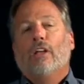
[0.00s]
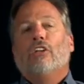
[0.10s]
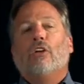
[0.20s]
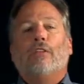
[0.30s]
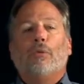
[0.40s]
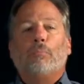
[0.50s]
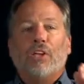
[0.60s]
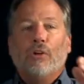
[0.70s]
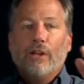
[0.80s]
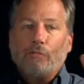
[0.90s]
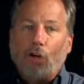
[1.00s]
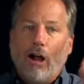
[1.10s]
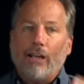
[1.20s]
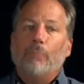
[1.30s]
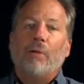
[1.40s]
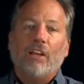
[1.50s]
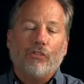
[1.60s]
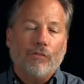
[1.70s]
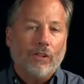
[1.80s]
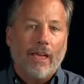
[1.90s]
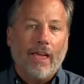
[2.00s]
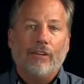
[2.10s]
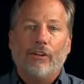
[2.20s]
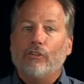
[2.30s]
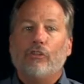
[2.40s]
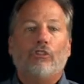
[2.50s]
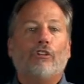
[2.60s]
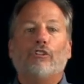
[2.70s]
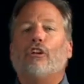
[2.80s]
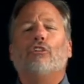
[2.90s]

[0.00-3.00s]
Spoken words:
You had the period of occupation of the land under the judges.